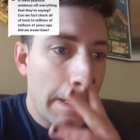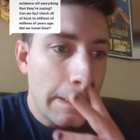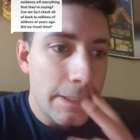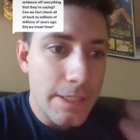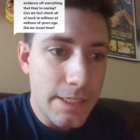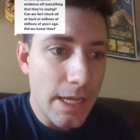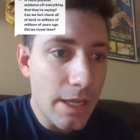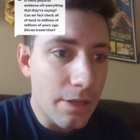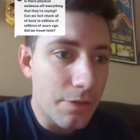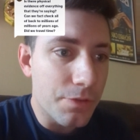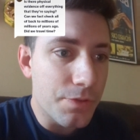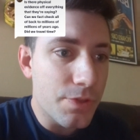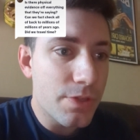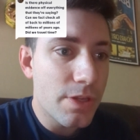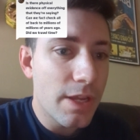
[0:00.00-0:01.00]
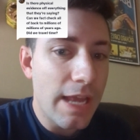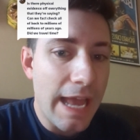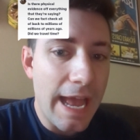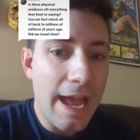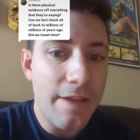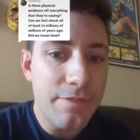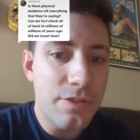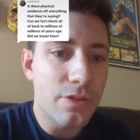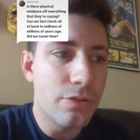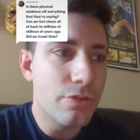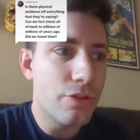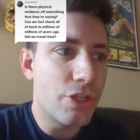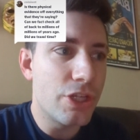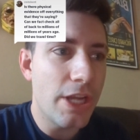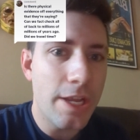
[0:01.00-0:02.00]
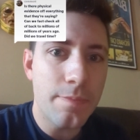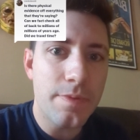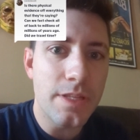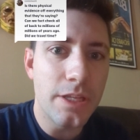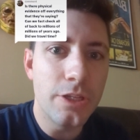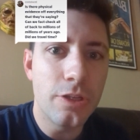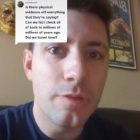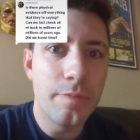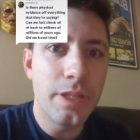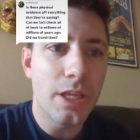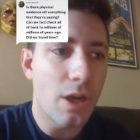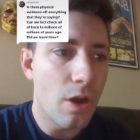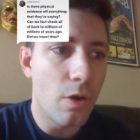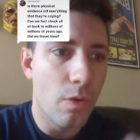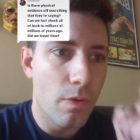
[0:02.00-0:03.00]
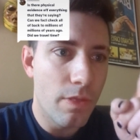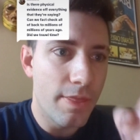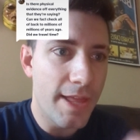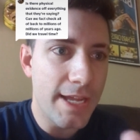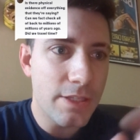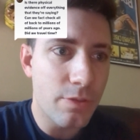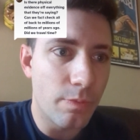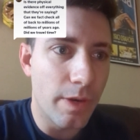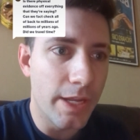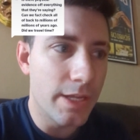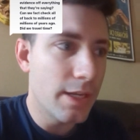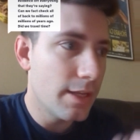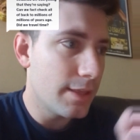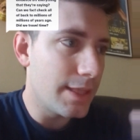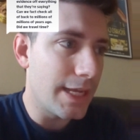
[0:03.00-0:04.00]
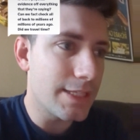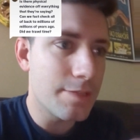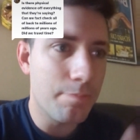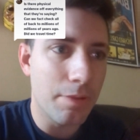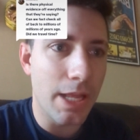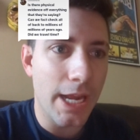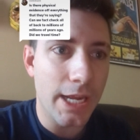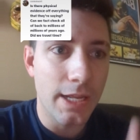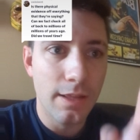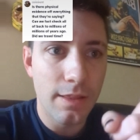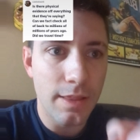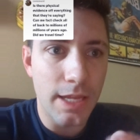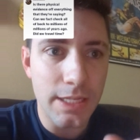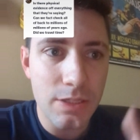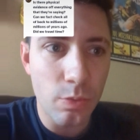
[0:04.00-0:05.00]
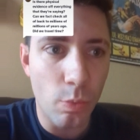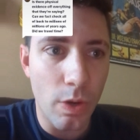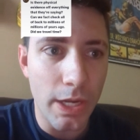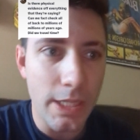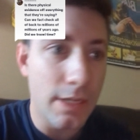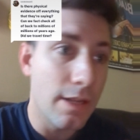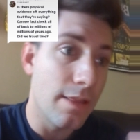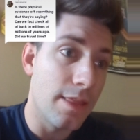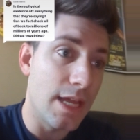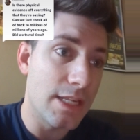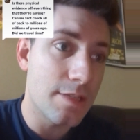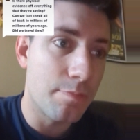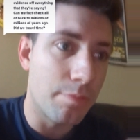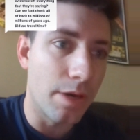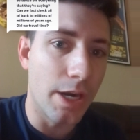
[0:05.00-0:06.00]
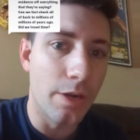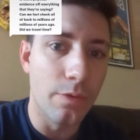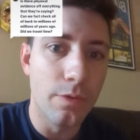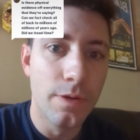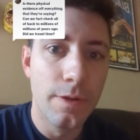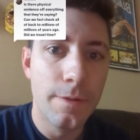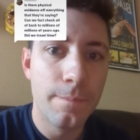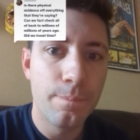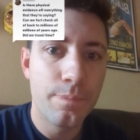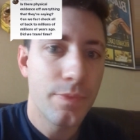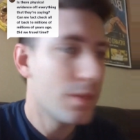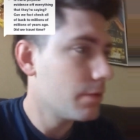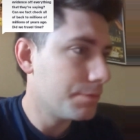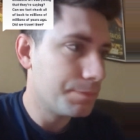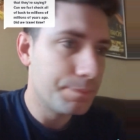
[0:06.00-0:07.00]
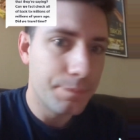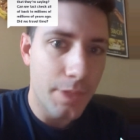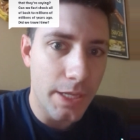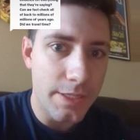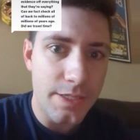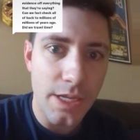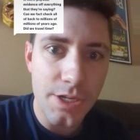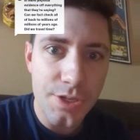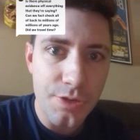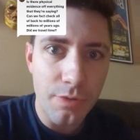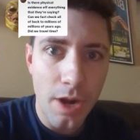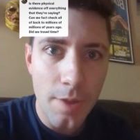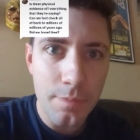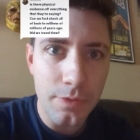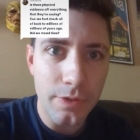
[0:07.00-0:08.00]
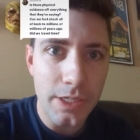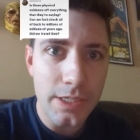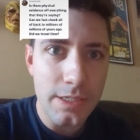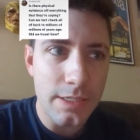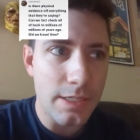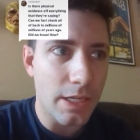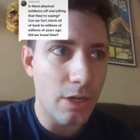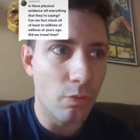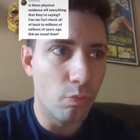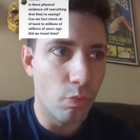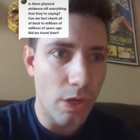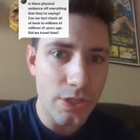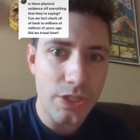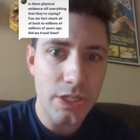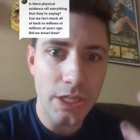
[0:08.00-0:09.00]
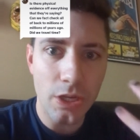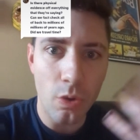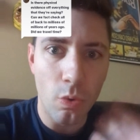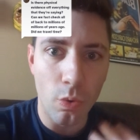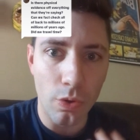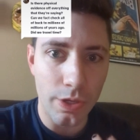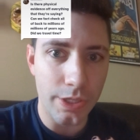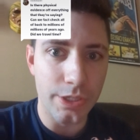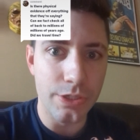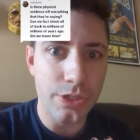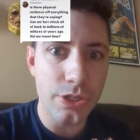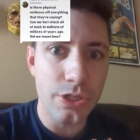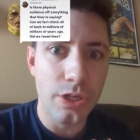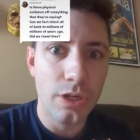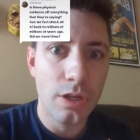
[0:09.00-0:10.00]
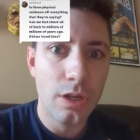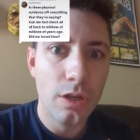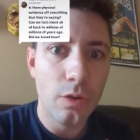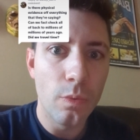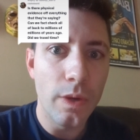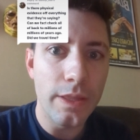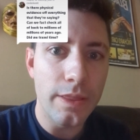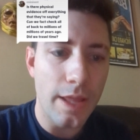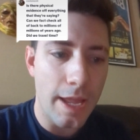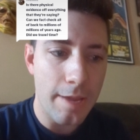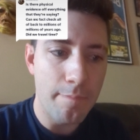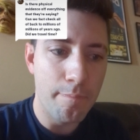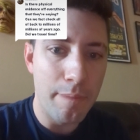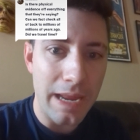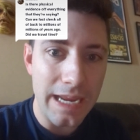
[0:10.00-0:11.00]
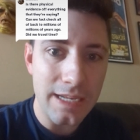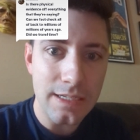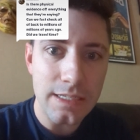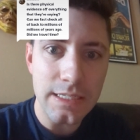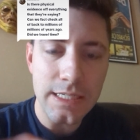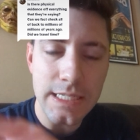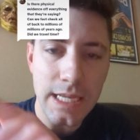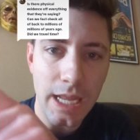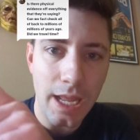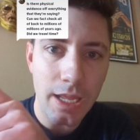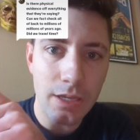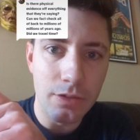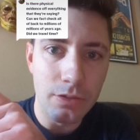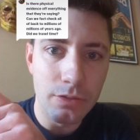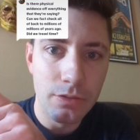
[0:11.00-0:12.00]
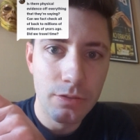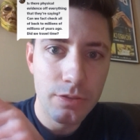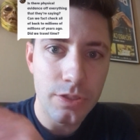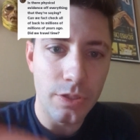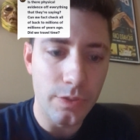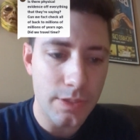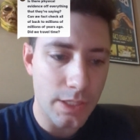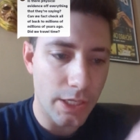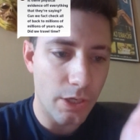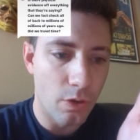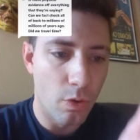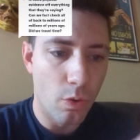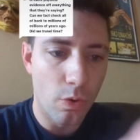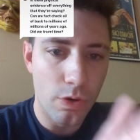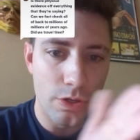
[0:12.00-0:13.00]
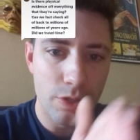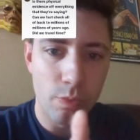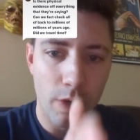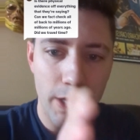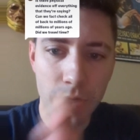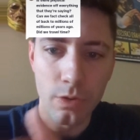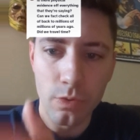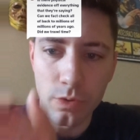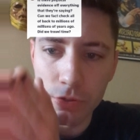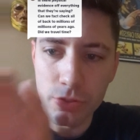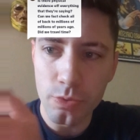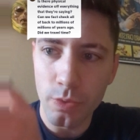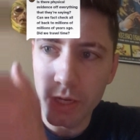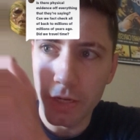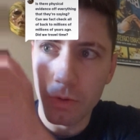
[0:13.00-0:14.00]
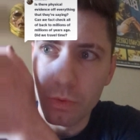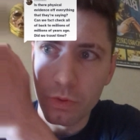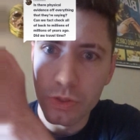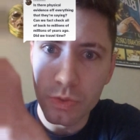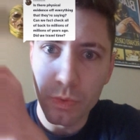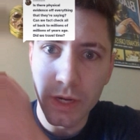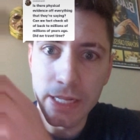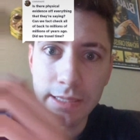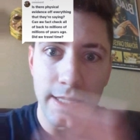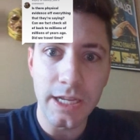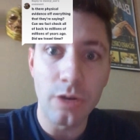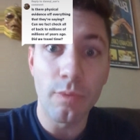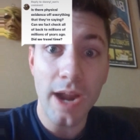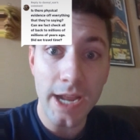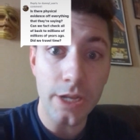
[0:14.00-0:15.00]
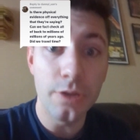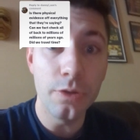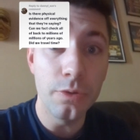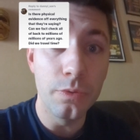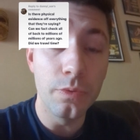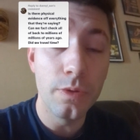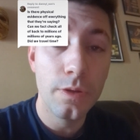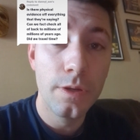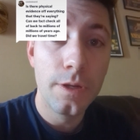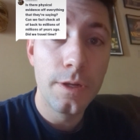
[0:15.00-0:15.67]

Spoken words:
cells have certain shapes that you can be like, oh, that's red, that's black, that's white, that's brown. And Sinosauropteryx is like a rusty orange with a banded tail. So it's like orange, white, orange, white, orange, white, like a raccoon.